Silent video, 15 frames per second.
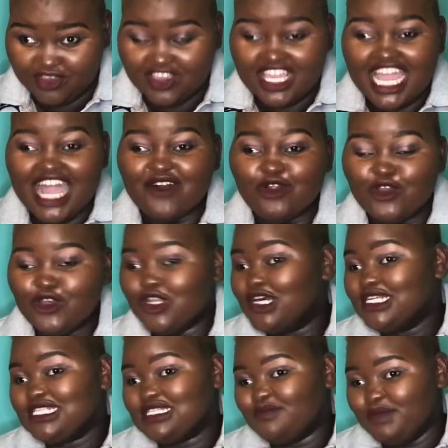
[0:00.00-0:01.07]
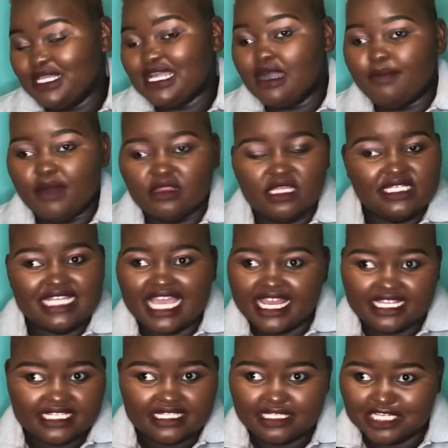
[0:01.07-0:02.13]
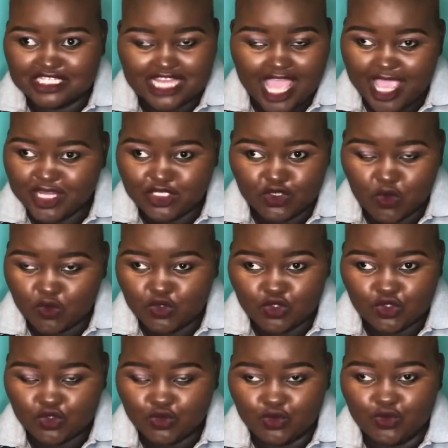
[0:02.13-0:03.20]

I will not speak about the dialysis that I don't do.